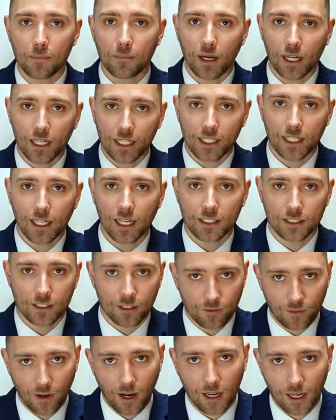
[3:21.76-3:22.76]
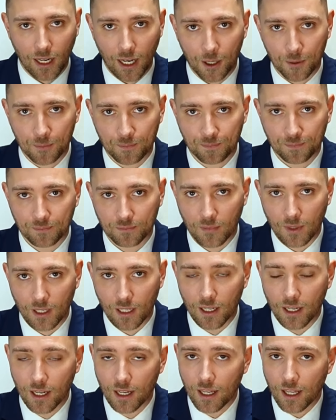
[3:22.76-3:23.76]
Maria Zavala.
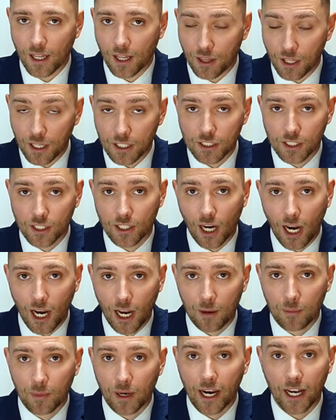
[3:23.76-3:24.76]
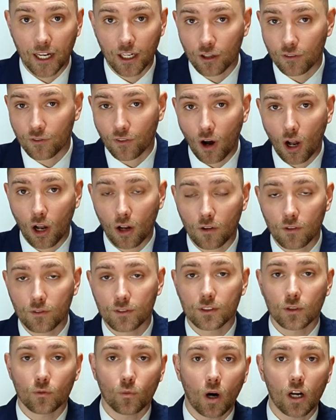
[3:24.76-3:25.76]
This time it
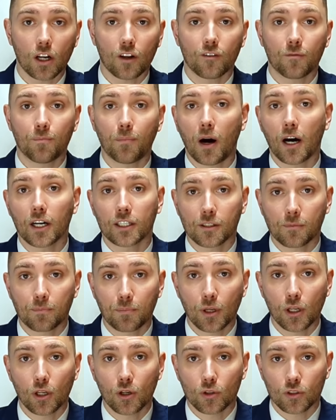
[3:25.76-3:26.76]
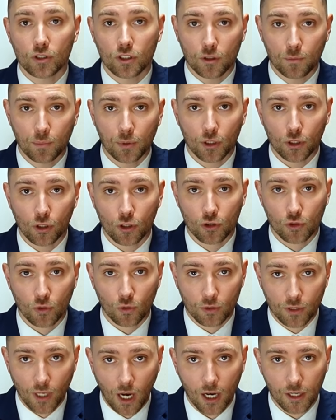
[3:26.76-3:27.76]
involves one of Padre Pio's spiritual
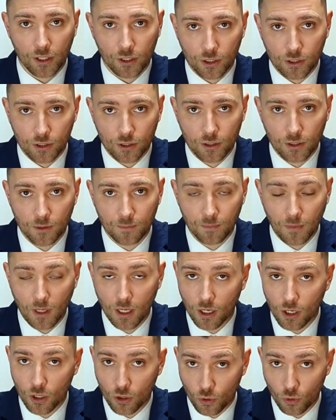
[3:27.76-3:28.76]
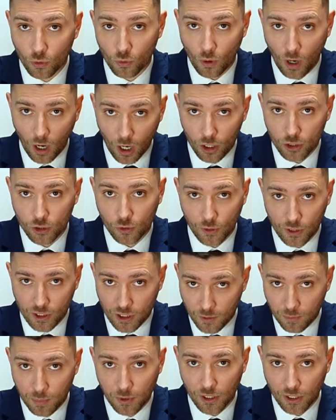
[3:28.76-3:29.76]
daughters, who also
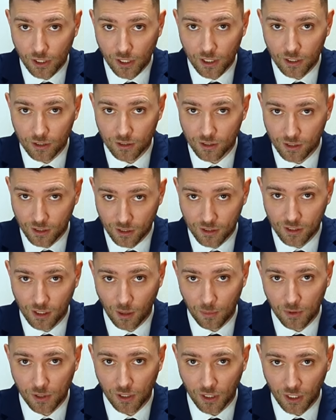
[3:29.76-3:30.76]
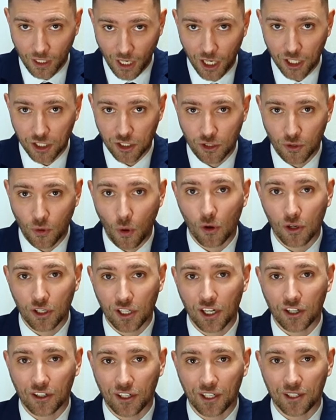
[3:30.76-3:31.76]
experienced something
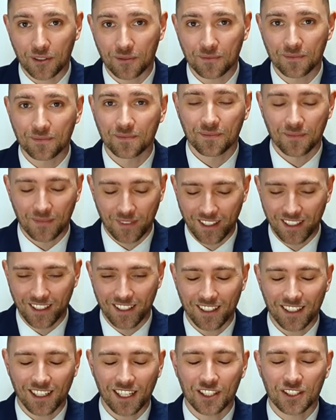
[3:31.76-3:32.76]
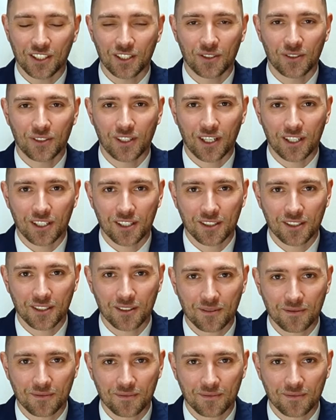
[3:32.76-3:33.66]
extraordinary. Listen to this.